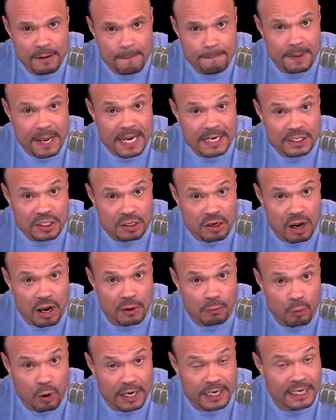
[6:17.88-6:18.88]
based
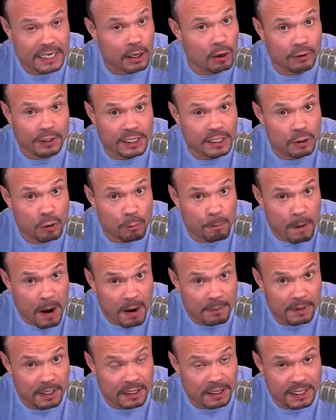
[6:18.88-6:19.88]
on what he only knew
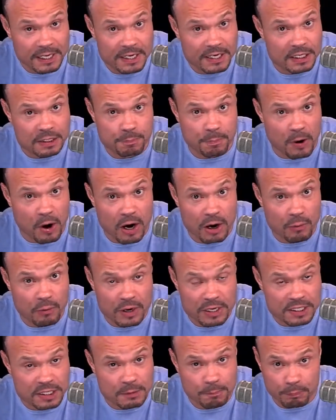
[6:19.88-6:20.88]
publicly, because Barr
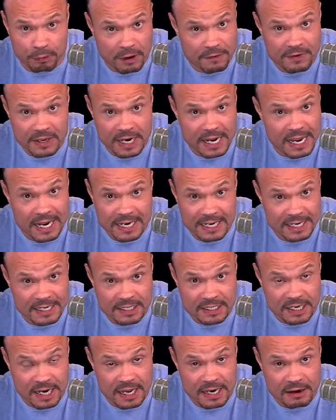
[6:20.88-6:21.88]
wasn't privy to any
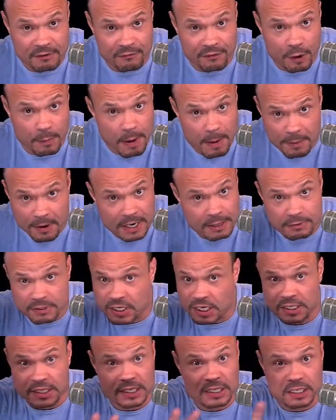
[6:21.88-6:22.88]
inside info. Remember, he was
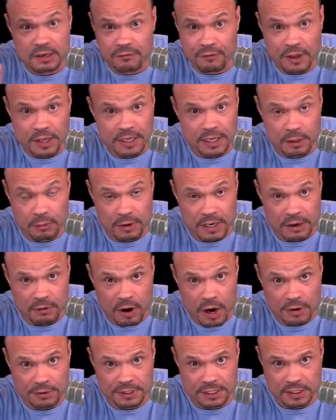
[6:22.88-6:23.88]
just a civilian when he
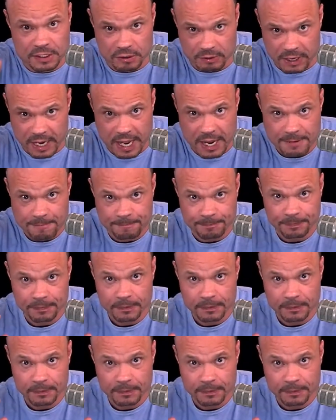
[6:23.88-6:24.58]
wrote this, okay?